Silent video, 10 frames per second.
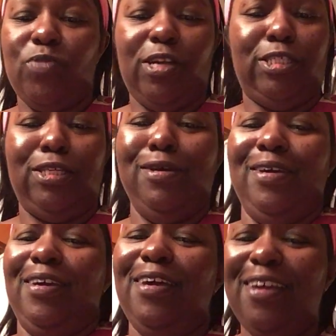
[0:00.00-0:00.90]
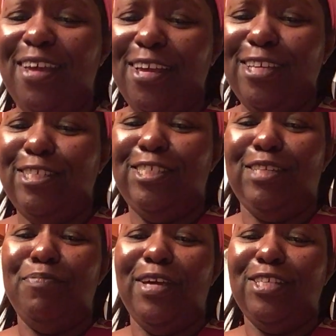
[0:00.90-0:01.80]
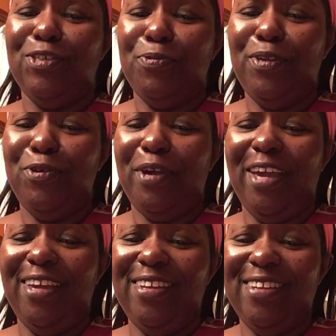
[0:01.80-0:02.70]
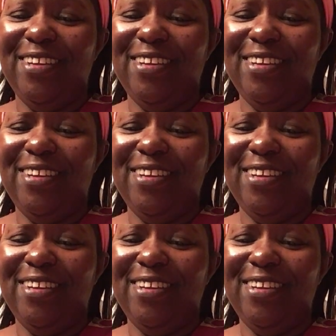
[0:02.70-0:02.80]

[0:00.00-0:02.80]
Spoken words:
she made sure when you ate,